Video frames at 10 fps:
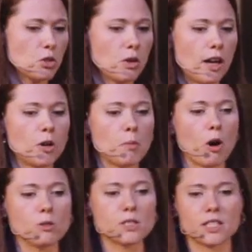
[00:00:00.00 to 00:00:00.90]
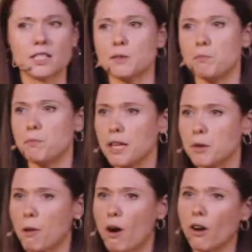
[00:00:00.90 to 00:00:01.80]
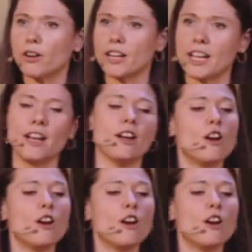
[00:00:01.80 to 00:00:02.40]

to help host this big party